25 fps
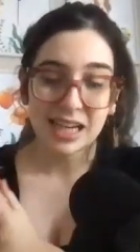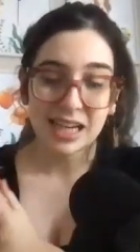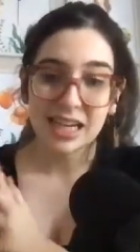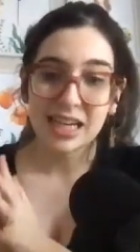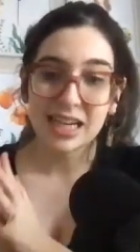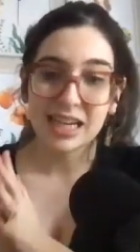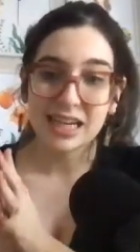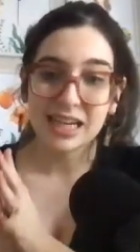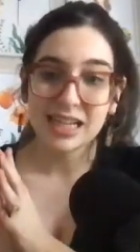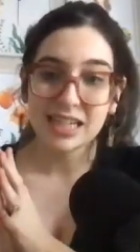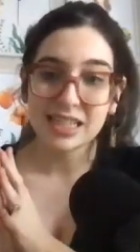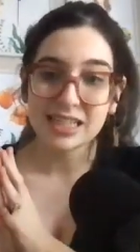
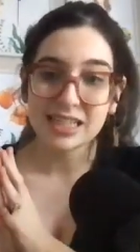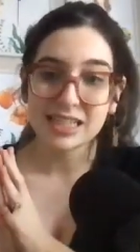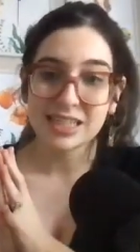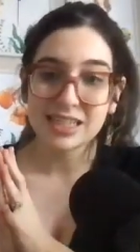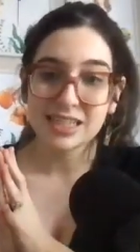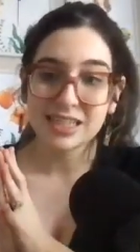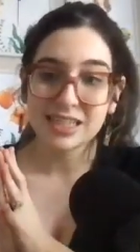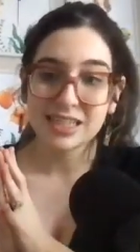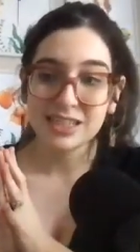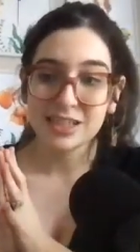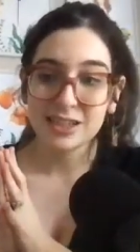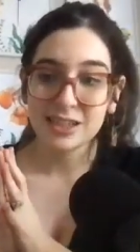
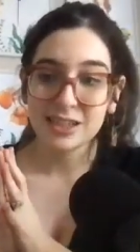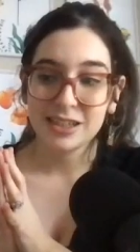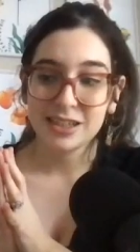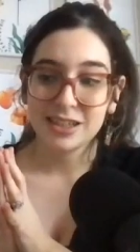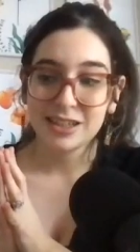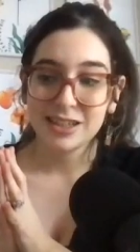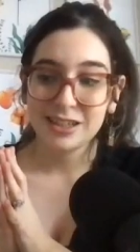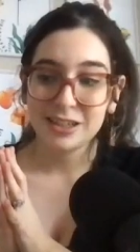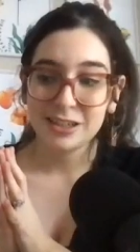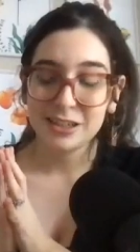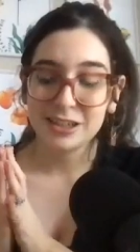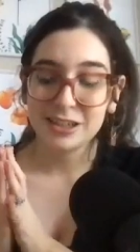and
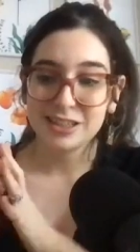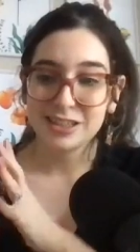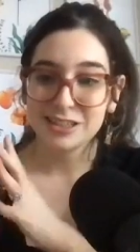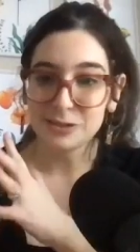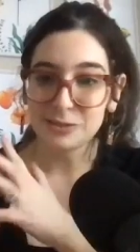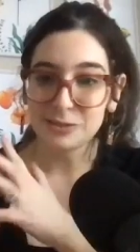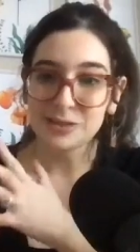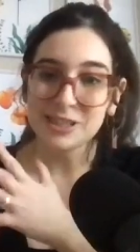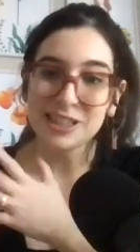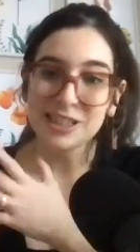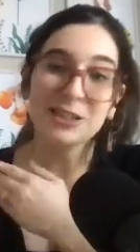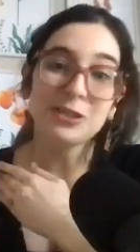it's
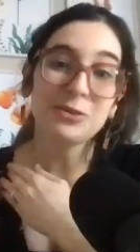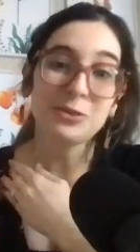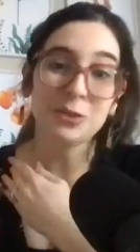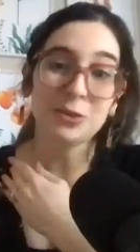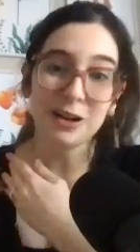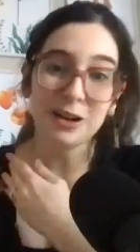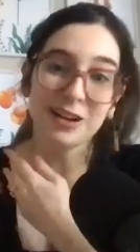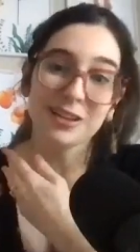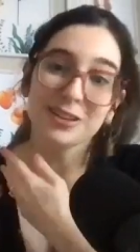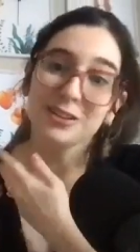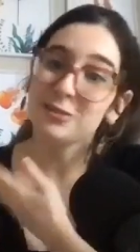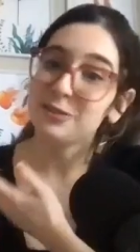almost like you
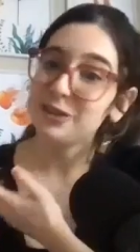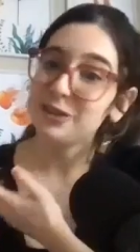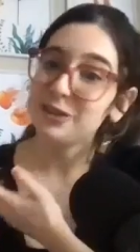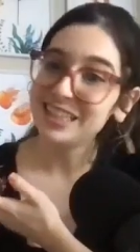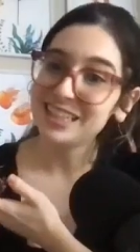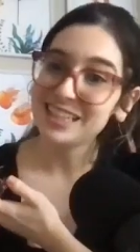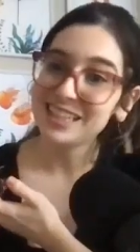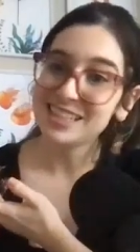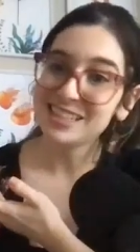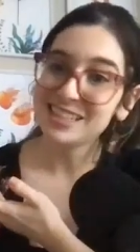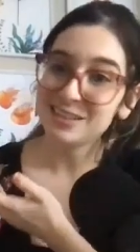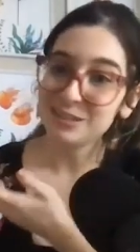work on the
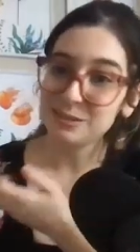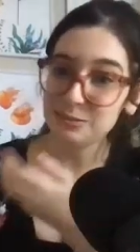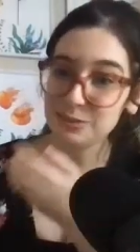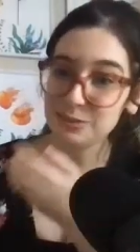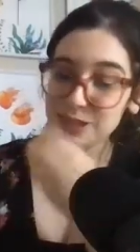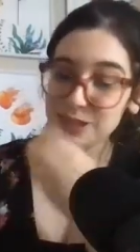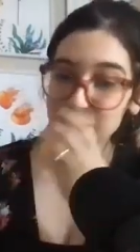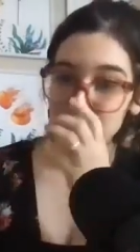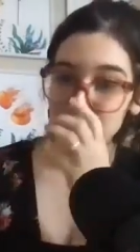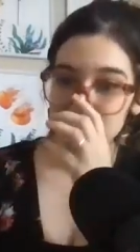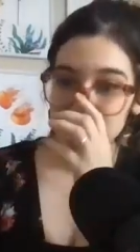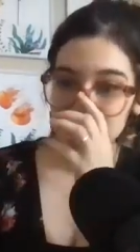weakness till it
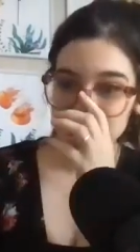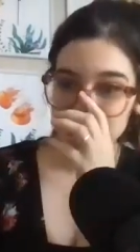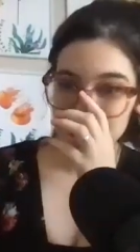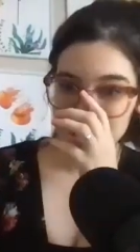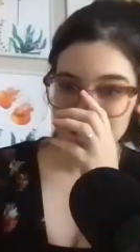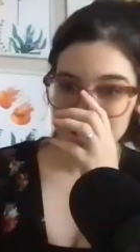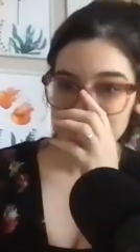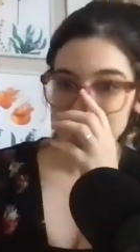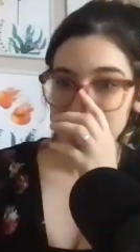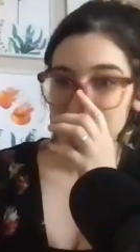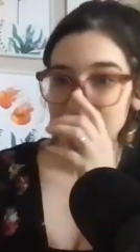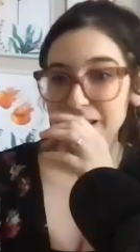becomes your
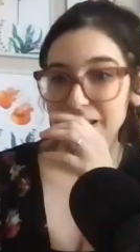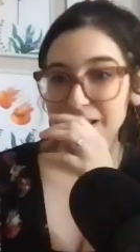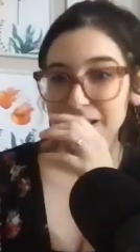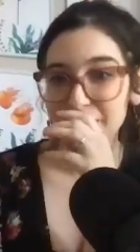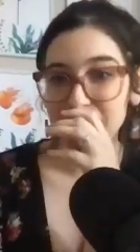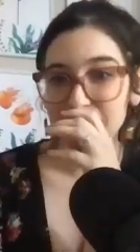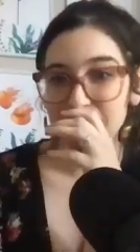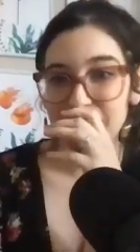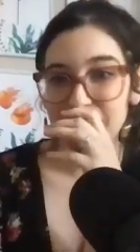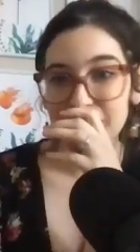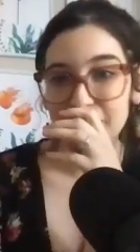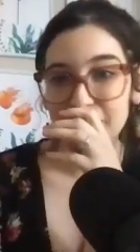strength,
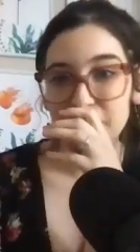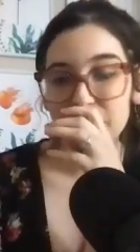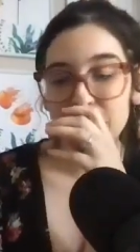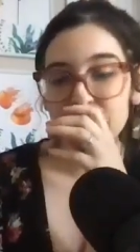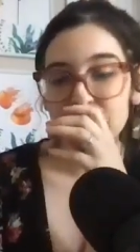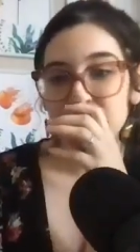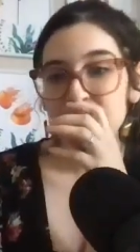right?